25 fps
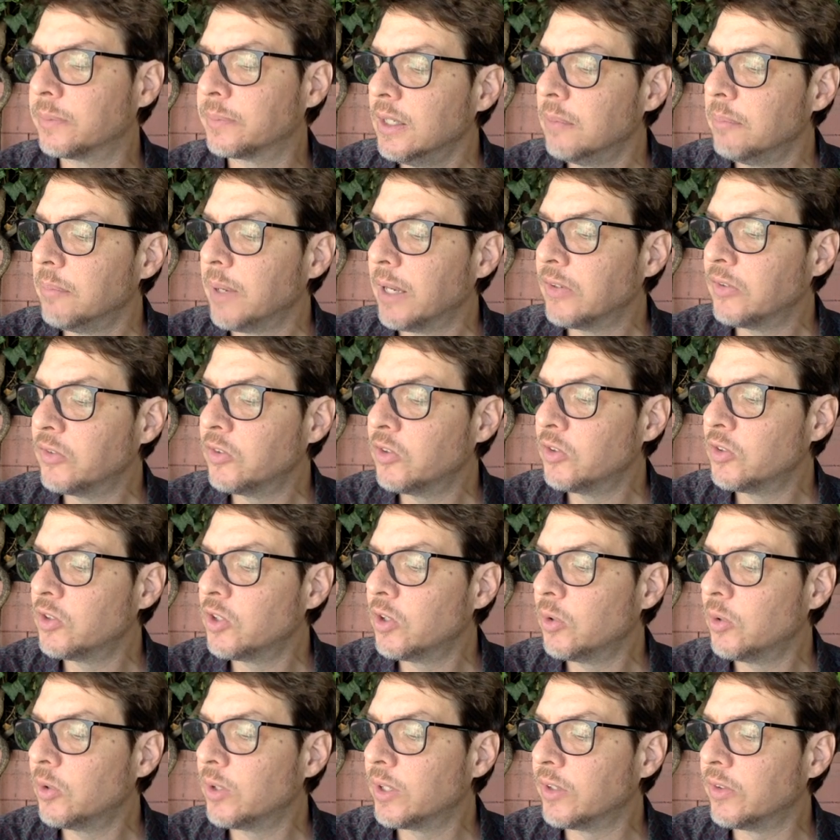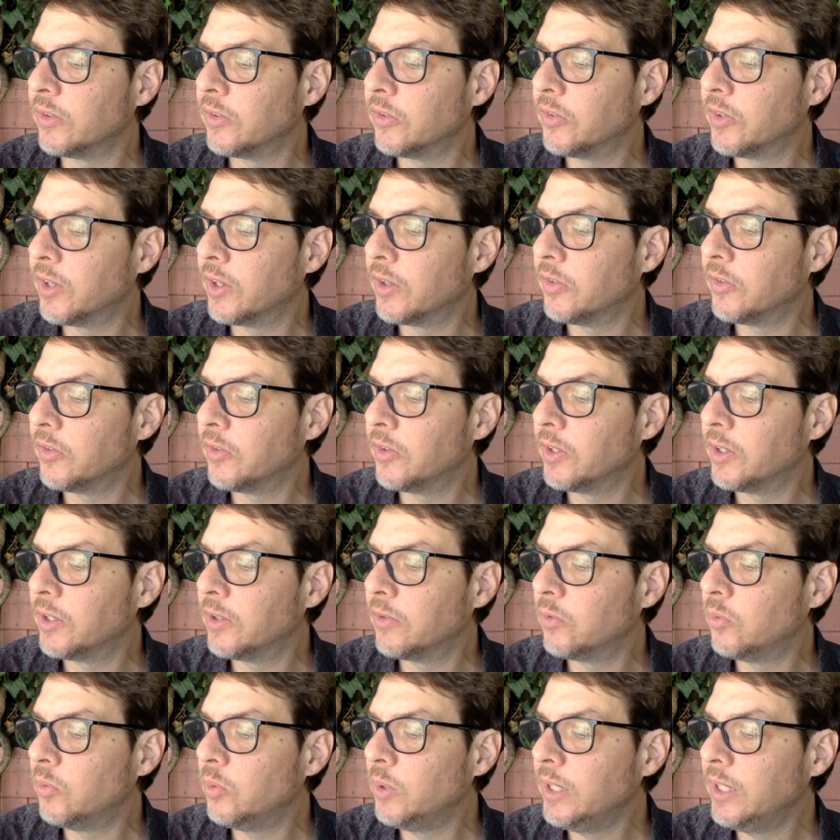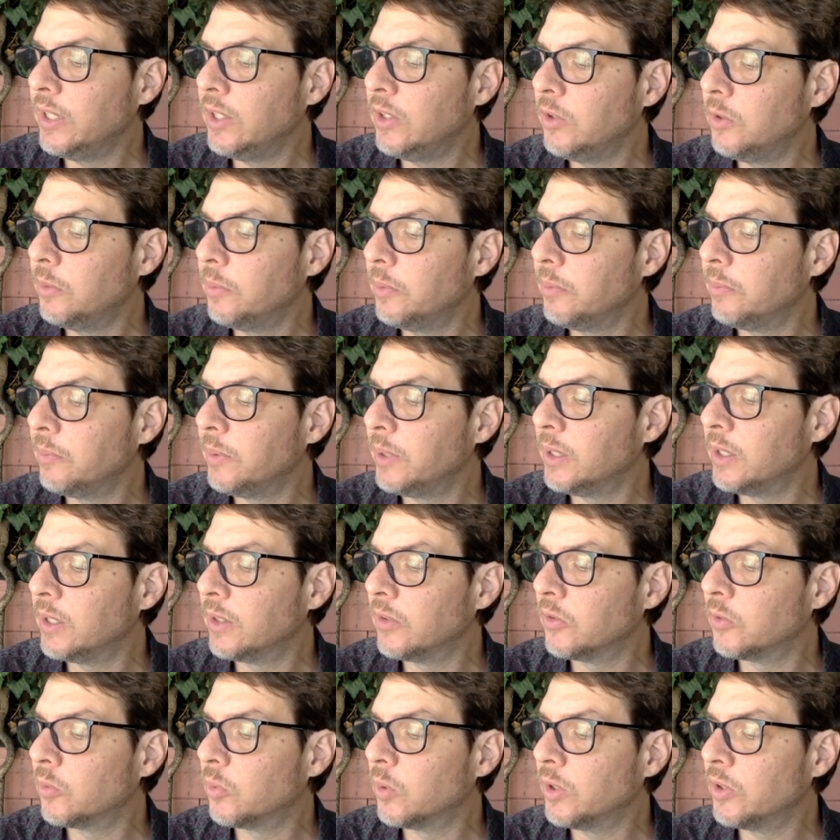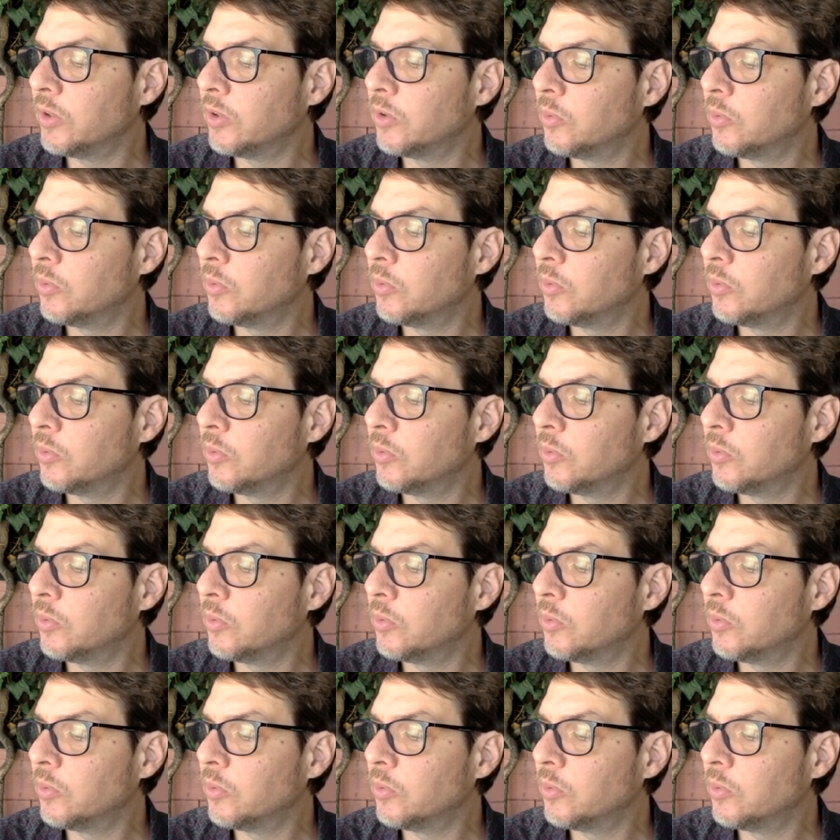Master Dōgen says that if we human beings want